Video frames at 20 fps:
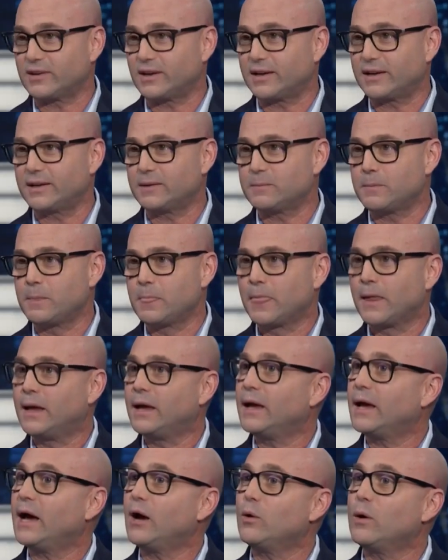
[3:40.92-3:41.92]
than I am.
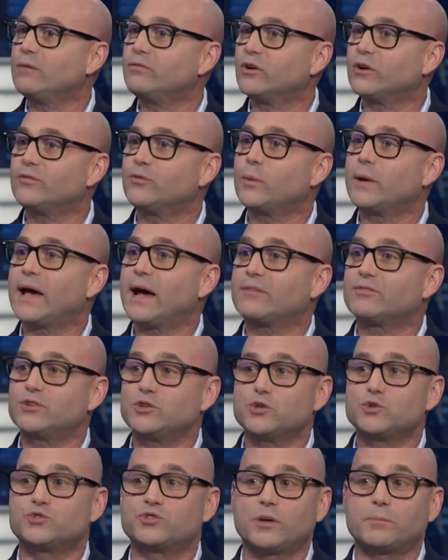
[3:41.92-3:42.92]
However, if we have to
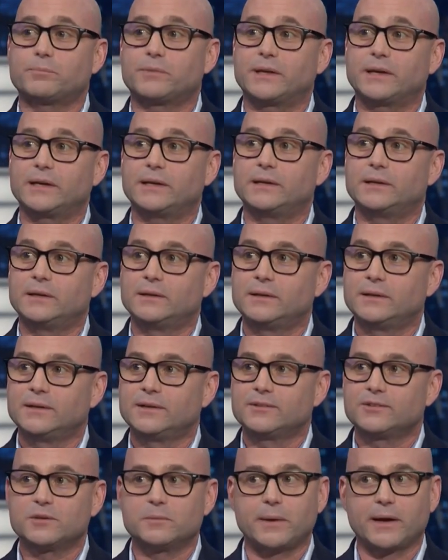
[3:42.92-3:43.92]
do something
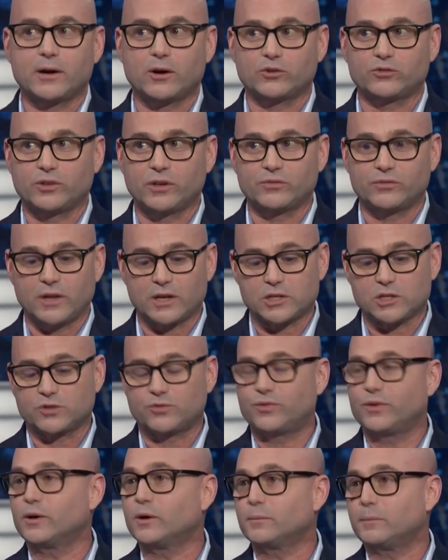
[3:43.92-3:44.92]
to make ourselves not
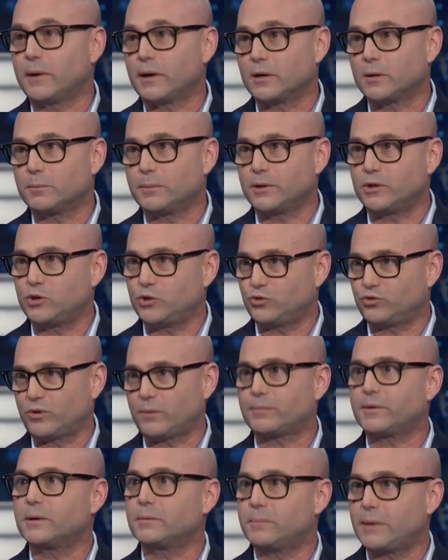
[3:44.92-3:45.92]
just feel better, but do
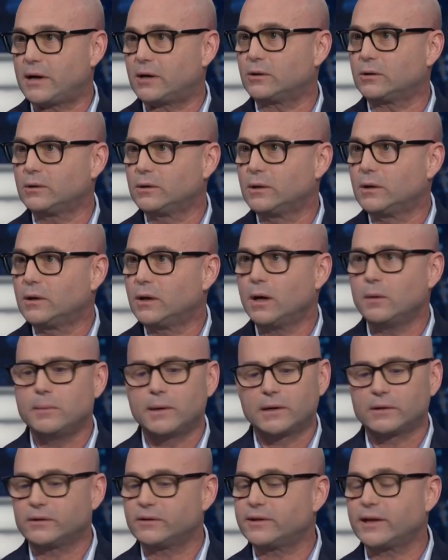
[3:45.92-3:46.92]
something better, a
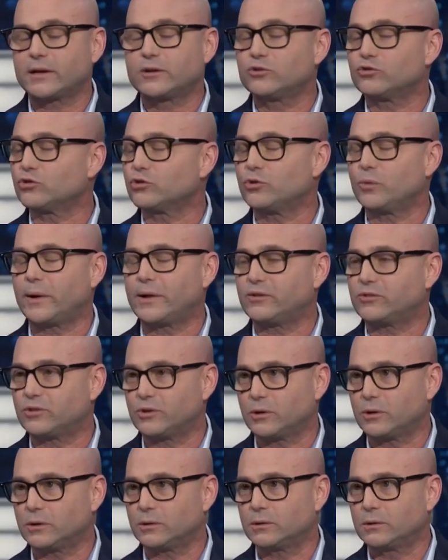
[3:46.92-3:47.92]
metal detector is a great
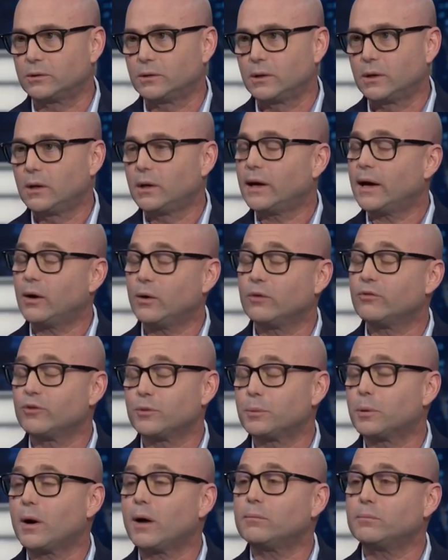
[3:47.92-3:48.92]
start. However,
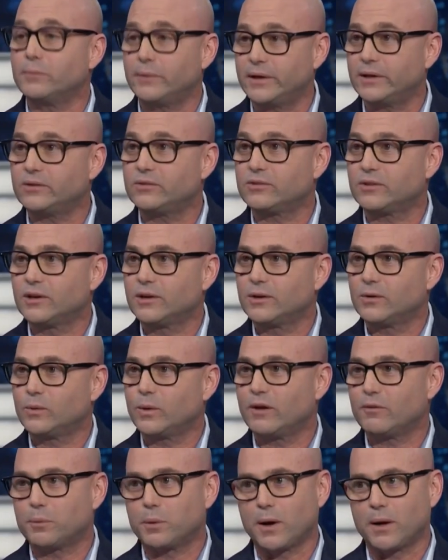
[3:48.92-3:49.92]
the problem is
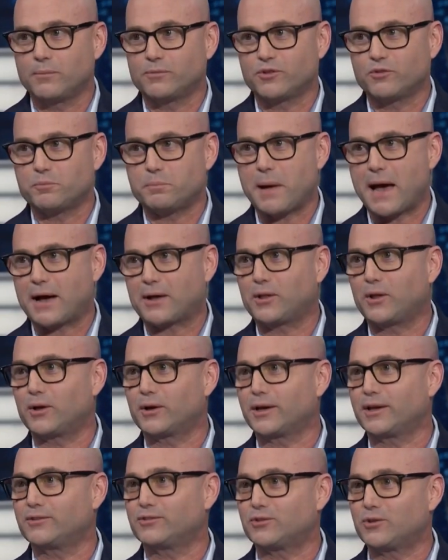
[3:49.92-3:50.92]
we have problems of
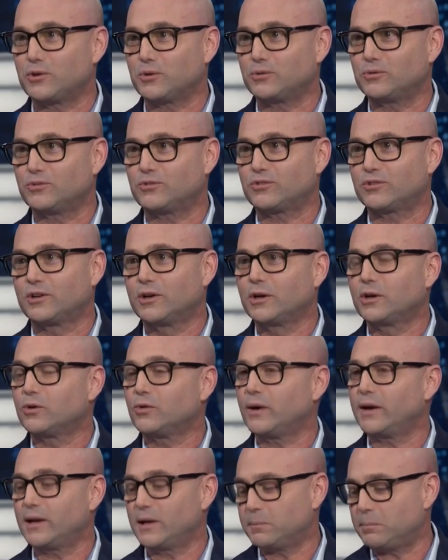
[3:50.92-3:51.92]
backlogging students,
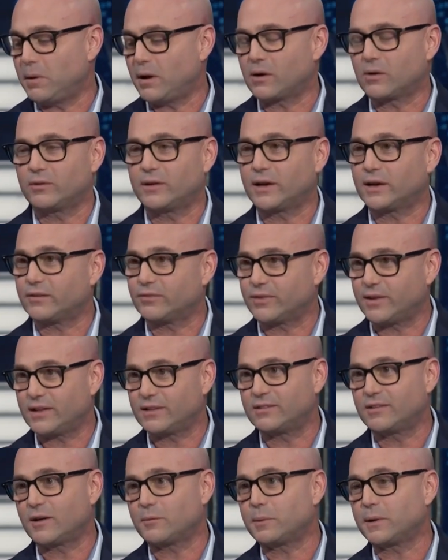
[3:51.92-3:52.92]
creating a bottleneck of
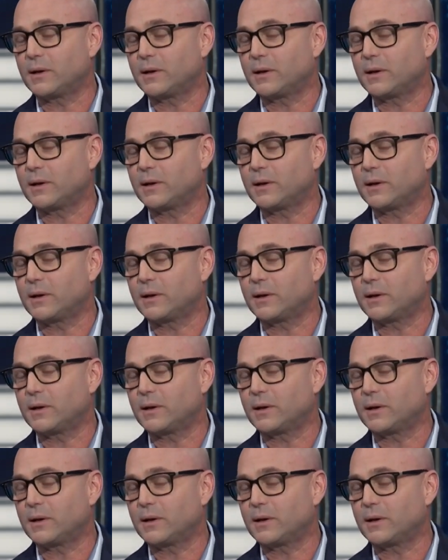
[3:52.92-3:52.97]
kids not